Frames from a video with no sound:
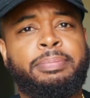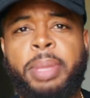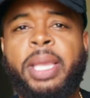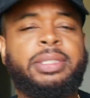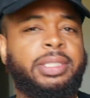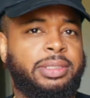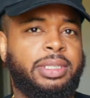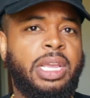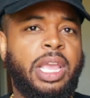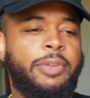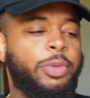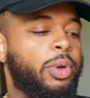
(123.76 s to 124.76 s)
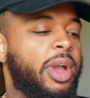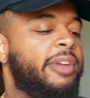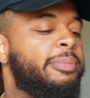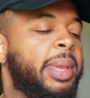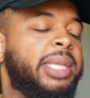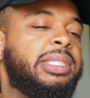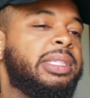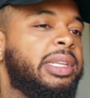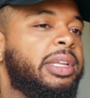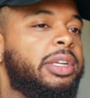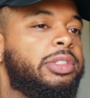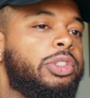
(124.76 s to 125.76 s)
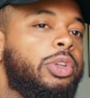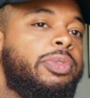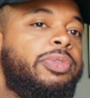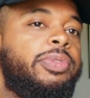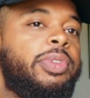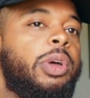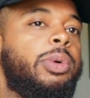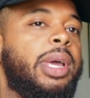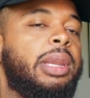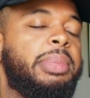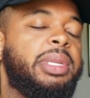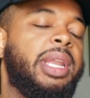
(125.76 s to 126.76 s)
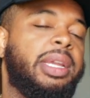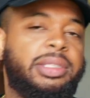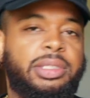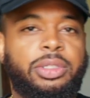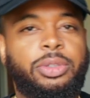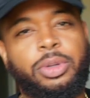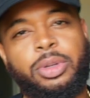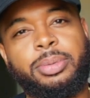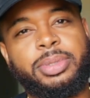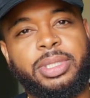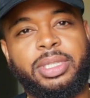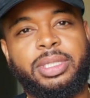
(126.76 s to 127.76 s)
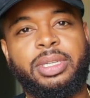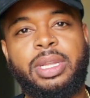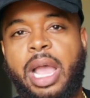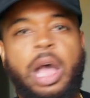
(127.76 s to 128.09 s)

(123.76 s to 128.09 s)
basic. If you're going to have basic lyrics, your flow got to be nice. You know what I'm saying?